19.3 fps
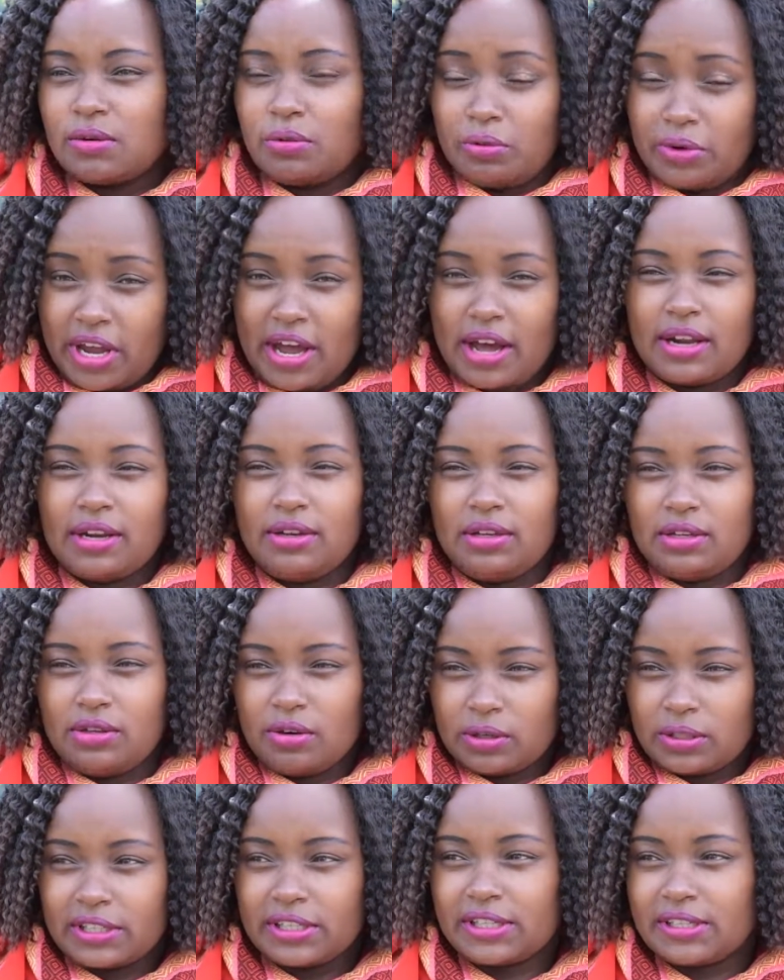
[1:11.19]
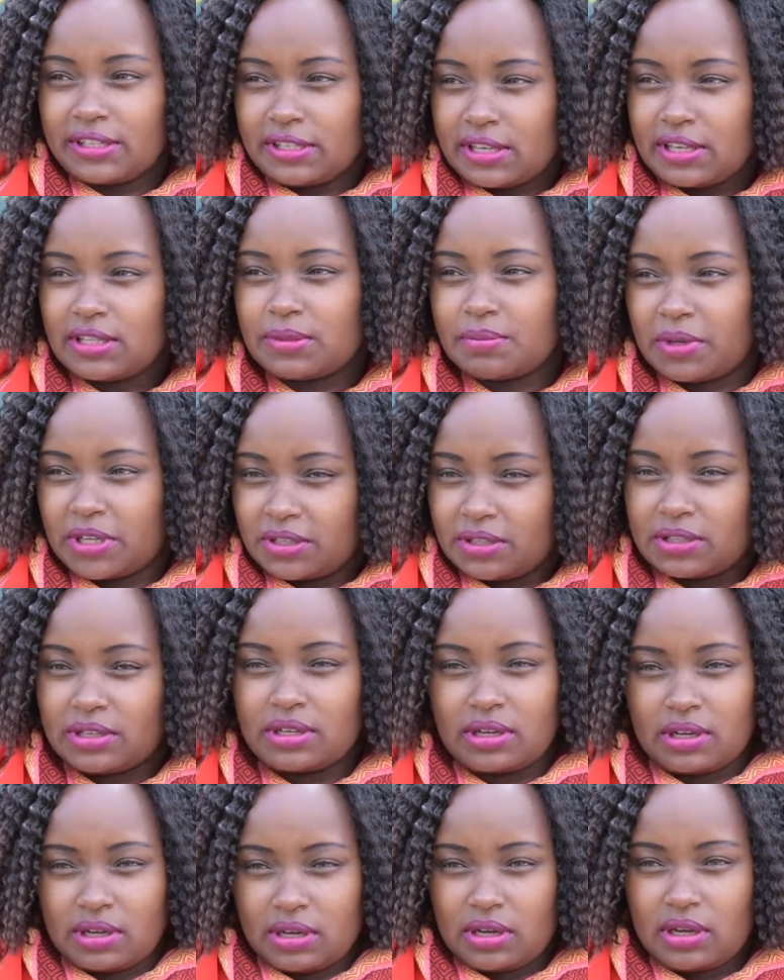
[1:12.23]
We had doctors, yes, but
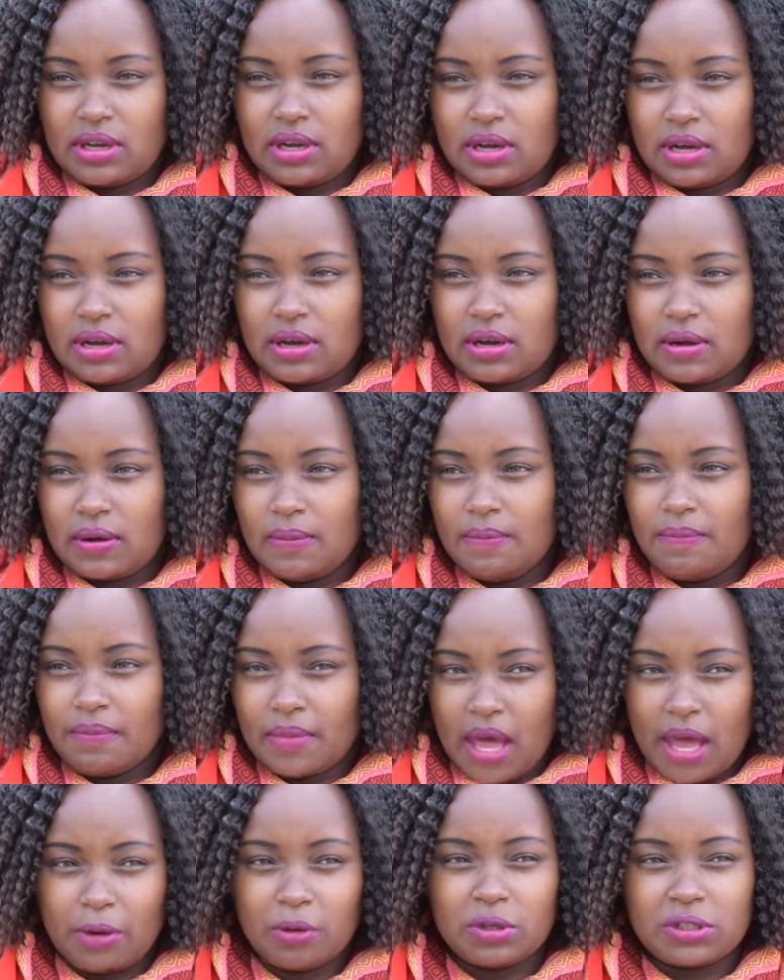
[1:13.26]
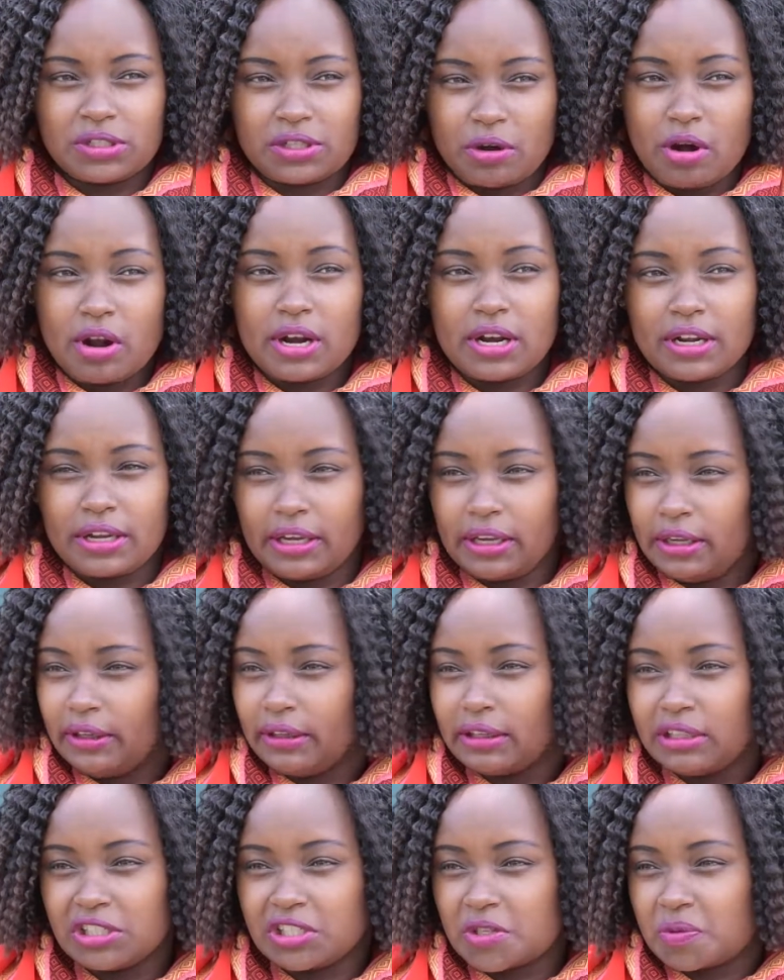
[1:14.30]
I was the only
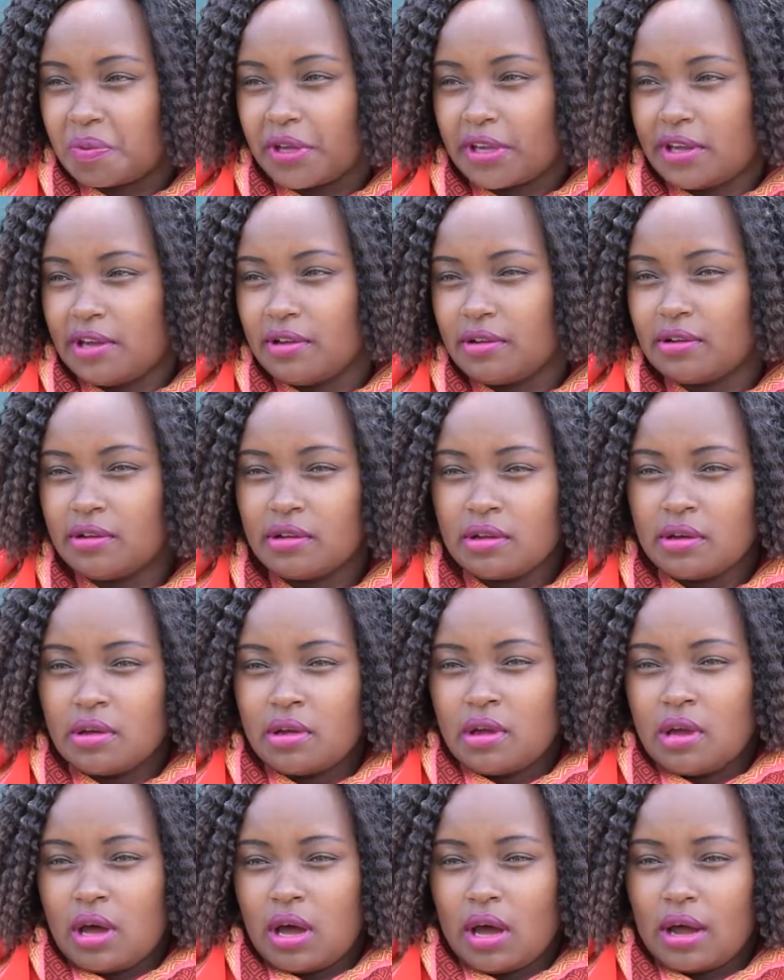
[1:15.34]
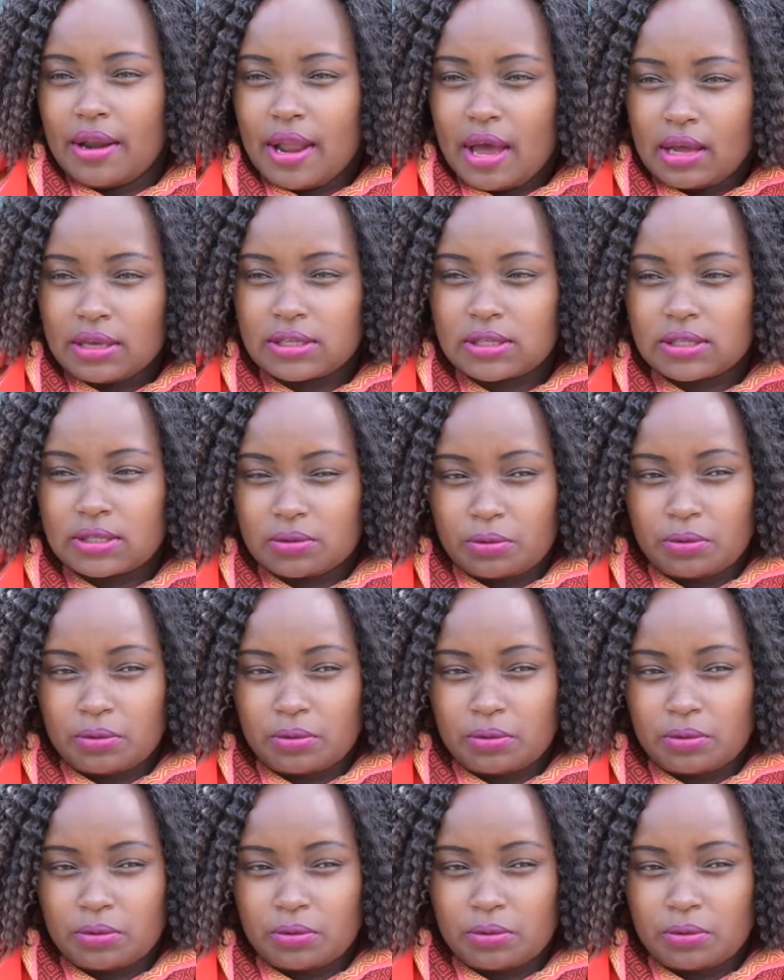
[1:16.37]
English-speaking nurse.